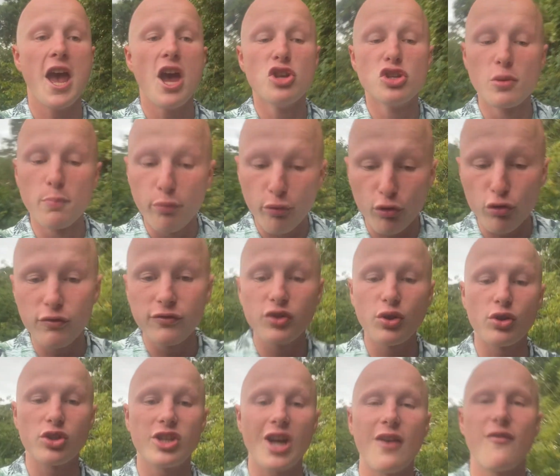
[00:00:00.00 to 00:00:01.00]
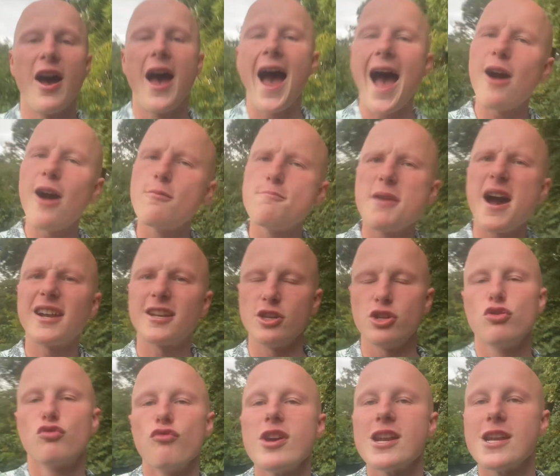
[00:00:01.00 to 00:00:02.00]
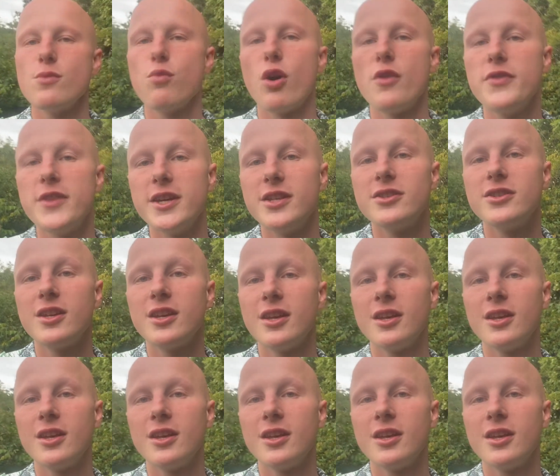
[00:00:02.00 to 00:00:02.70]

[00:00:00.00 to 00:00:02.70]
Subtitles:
to prove to yourself how badly you really want this.